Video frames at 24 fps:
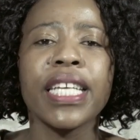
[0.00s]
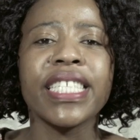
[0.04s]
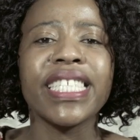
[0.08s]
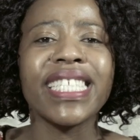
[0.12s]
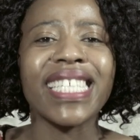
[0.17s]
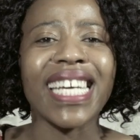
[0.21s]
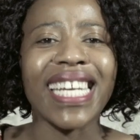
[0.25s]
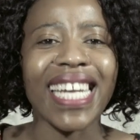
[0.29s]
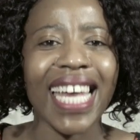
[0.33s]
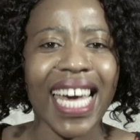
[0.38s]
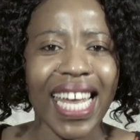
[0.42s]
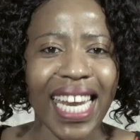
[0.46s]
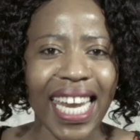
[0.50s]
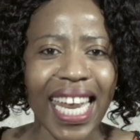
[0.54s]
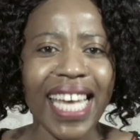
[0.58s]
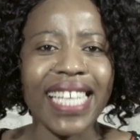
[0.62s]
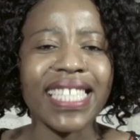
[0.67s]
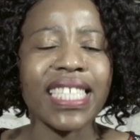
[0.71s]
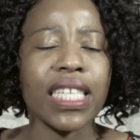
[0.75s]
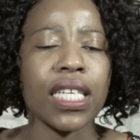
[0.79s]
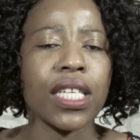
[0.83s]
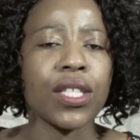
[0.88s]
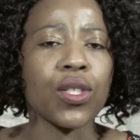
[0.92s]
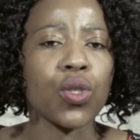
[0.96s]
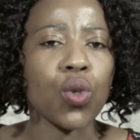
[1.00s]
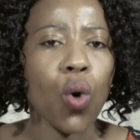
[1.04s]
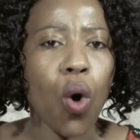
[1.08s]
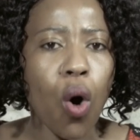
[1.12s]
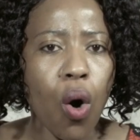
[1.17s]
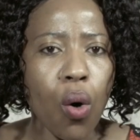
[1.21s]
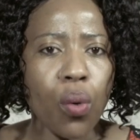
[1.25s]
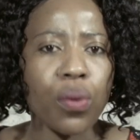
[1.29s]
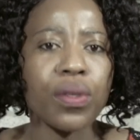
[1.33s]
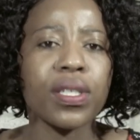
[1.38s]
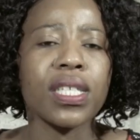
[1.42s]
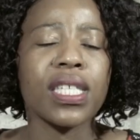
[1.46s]
generate its
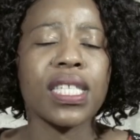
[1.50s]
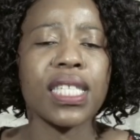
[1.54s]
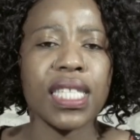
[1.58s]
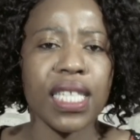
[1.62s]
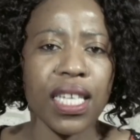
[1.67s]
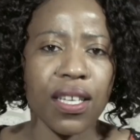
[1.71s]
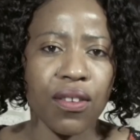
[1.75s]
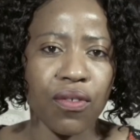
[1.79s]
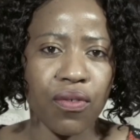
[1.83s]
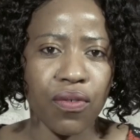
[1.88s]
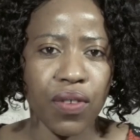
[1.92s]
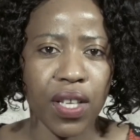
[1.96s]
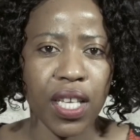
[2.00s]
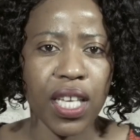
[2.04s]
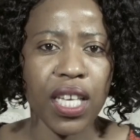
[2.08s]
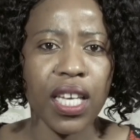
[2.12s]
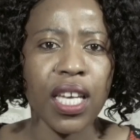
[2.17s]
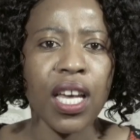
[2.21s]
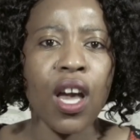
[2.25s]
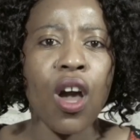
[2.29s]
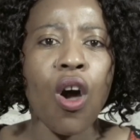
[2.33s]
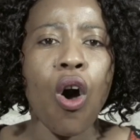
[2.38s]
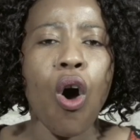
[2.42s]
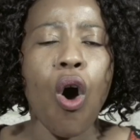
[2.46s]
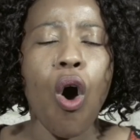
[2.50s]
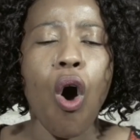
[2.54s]
own CV,